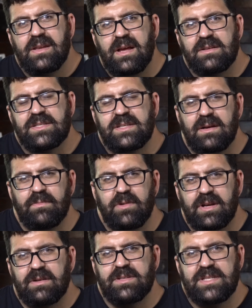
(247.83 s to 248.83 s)
Now some
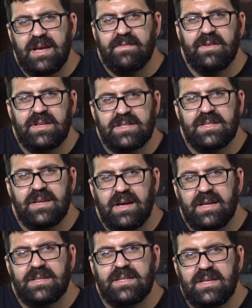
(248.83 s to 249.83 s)
one oh sevens, the
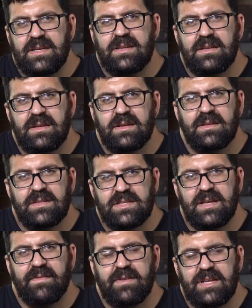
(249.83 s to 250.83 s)
nineteen
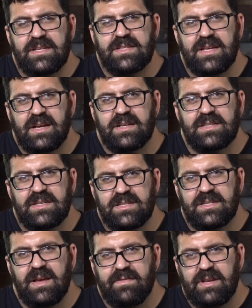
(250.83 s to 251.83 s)
seventy-six to
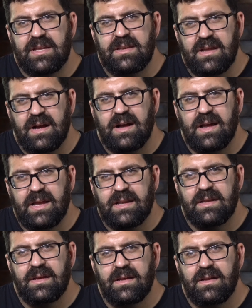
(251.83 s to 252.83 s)

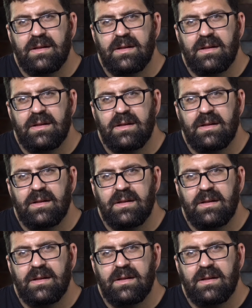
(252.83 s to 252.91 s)
seventy-nine,